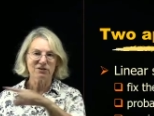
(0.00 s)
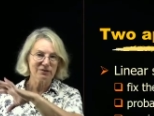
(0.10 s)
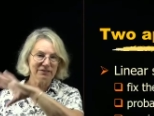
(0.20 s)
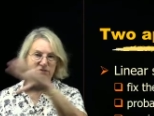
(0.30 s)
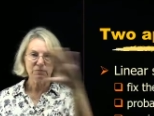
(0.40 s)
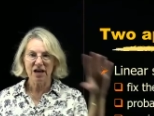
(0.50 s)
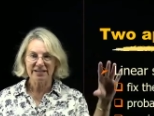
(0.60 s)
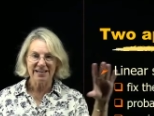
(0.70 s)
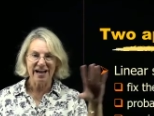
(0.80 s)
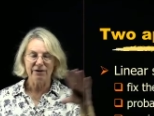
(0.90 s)
gave the block
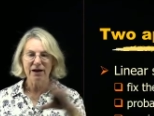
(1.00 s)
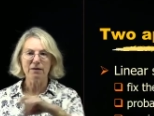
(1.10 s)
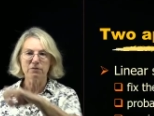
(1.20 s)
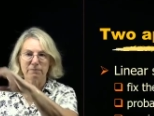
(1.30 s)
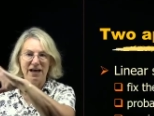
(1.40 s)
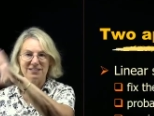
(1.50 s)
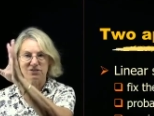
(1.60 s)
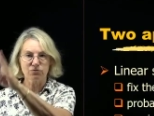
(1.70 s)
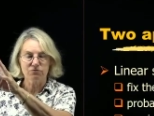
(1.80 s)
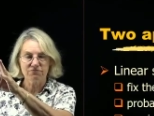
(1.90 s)
diagram, you pass it
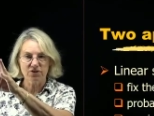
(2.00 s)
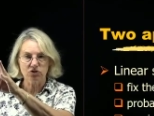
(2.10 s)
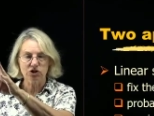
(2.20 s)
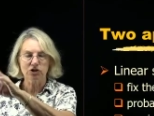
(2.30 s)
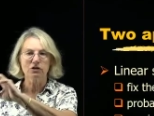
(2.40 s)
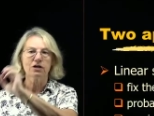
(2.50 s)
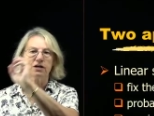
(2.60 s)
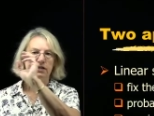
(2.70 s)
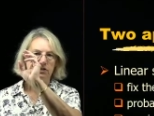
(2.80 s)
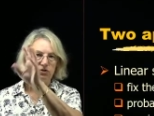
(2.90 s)
through a filter,
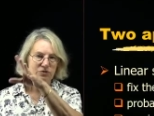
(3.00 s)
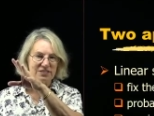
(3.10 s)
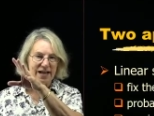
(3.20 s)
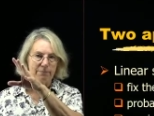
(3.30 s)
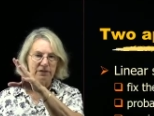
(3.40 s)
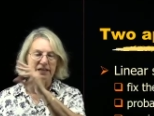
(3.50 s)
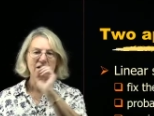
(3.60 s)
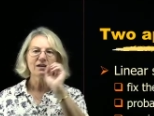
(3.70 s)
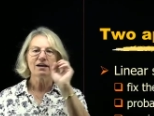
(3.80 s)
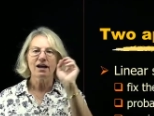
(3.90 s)
you do a
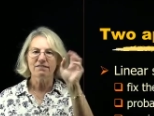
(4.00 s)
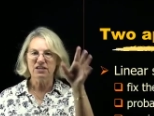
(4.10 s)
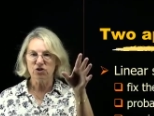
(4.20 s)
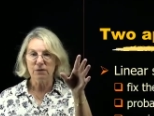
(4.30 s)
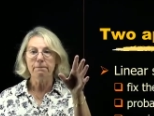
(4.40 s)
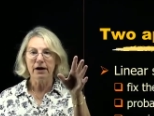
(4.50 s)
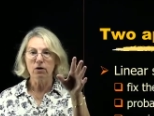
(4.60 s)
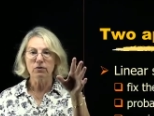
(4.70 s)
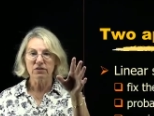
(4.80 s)
sampling, and then you compare with a